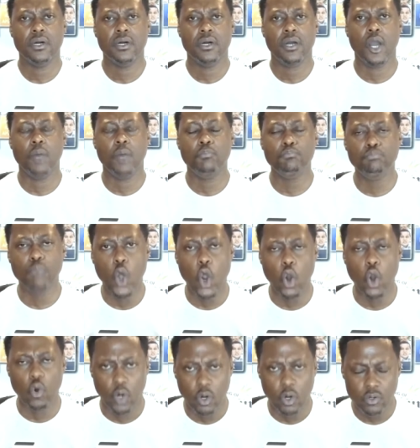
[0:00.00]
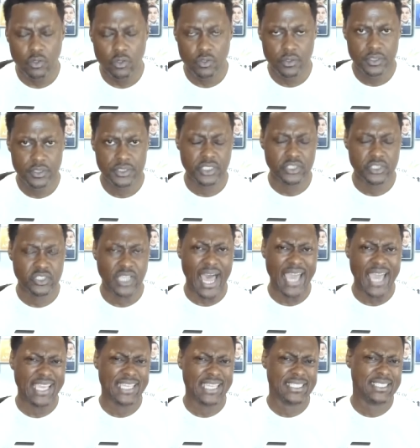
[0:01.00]
a moral
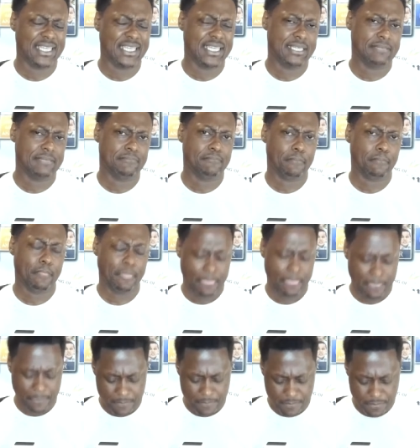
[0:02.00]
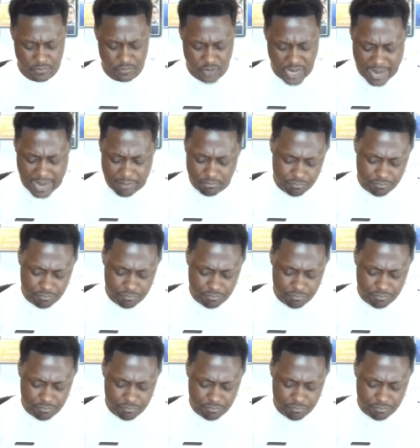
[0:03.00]
society, right?